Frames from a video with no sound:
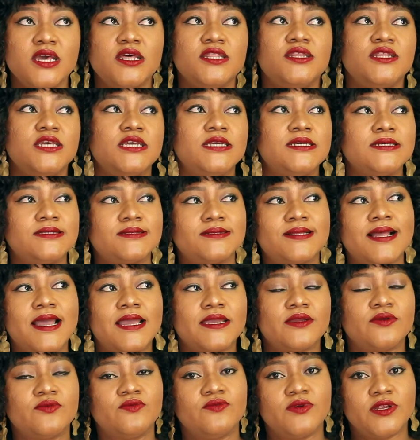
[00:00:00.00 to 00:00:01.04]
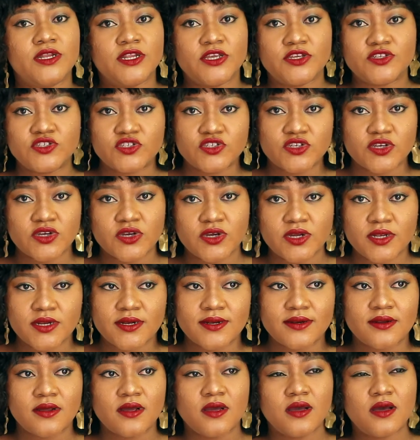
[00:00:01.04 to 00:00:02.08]
Things like
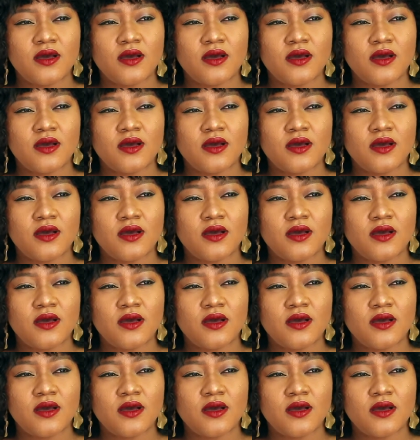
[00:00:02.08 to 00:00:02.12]
religion,